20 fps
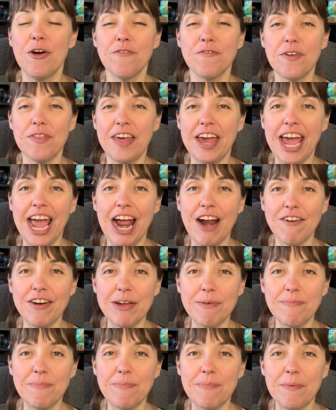for the
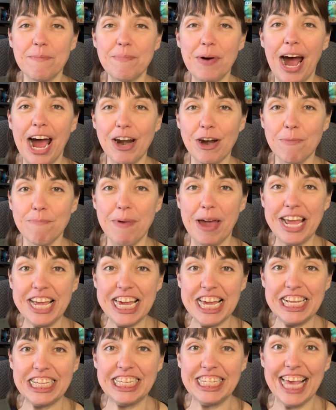Harry Potter
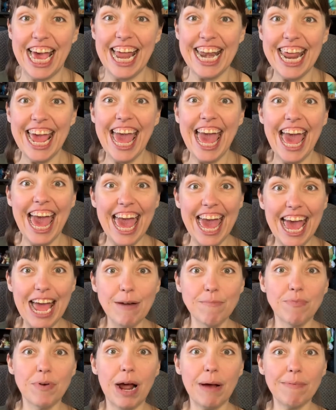baking set
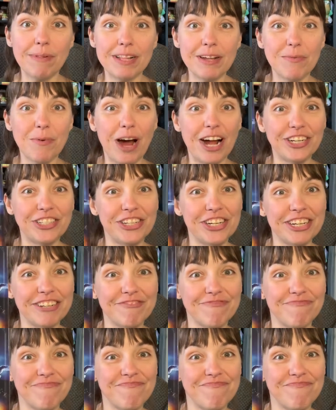and probably watching